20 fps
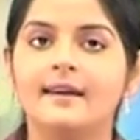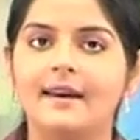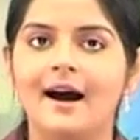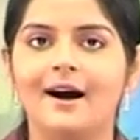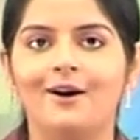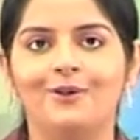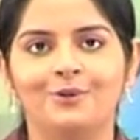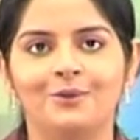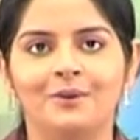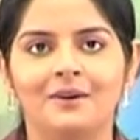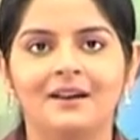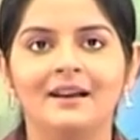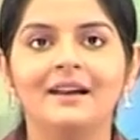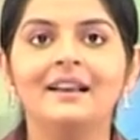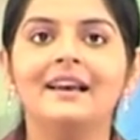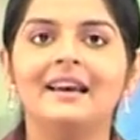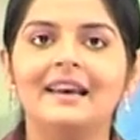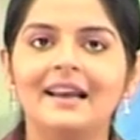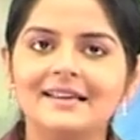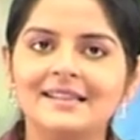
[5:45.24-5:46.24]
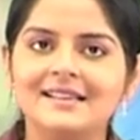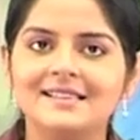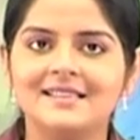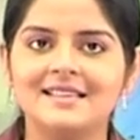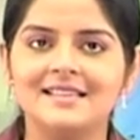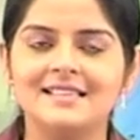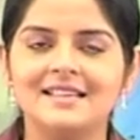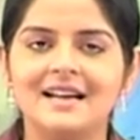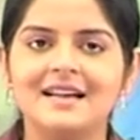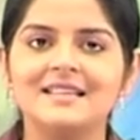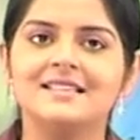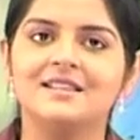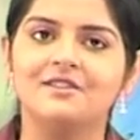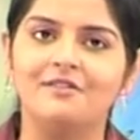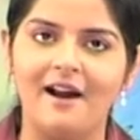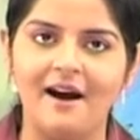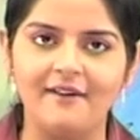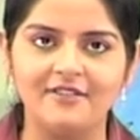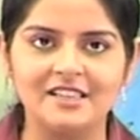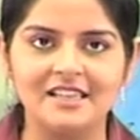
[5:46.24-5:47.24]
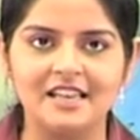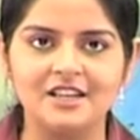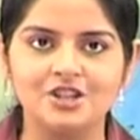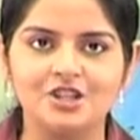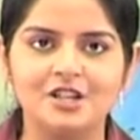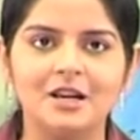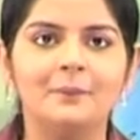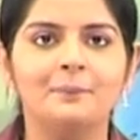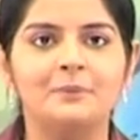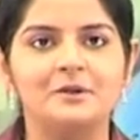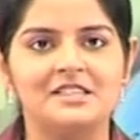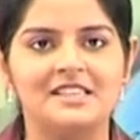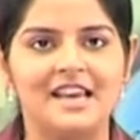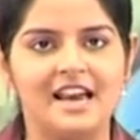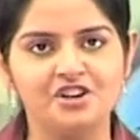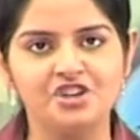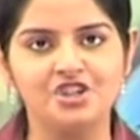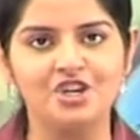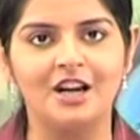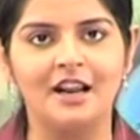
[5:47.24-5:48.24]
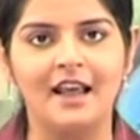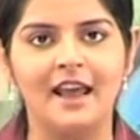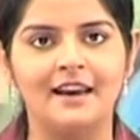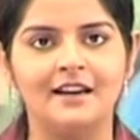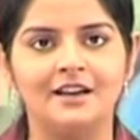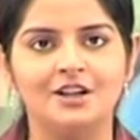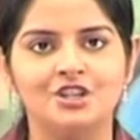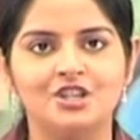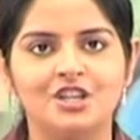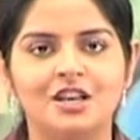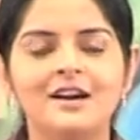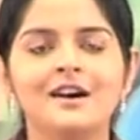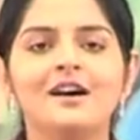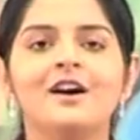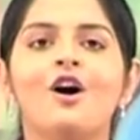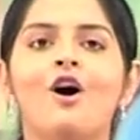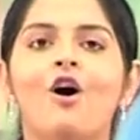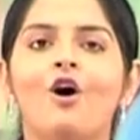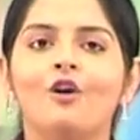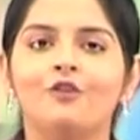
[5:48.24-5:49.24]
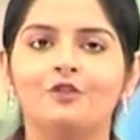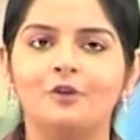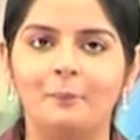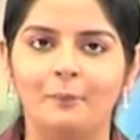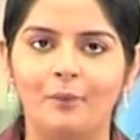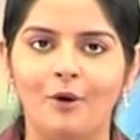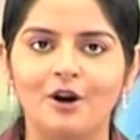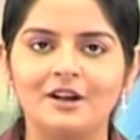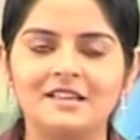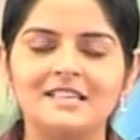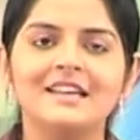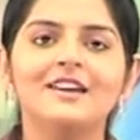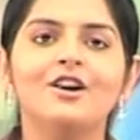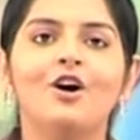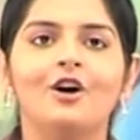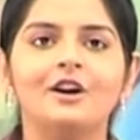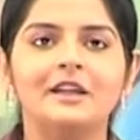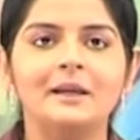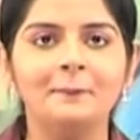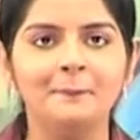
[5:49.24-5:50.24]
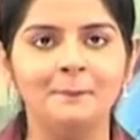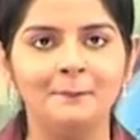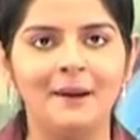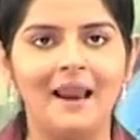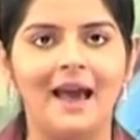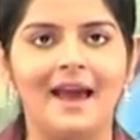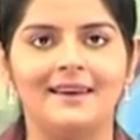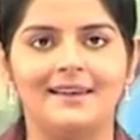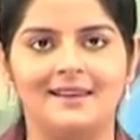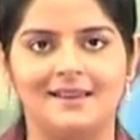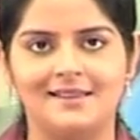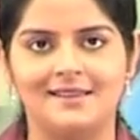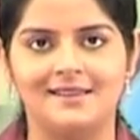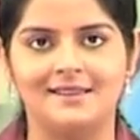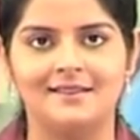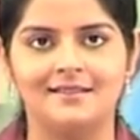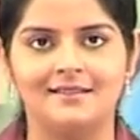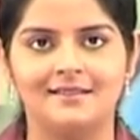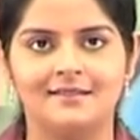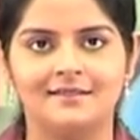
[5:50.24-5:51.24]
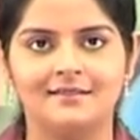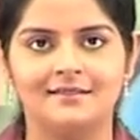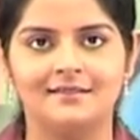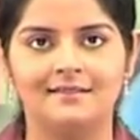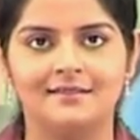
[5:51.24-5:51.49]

Now, let us discuss gravitational potential energy of a body on a planet.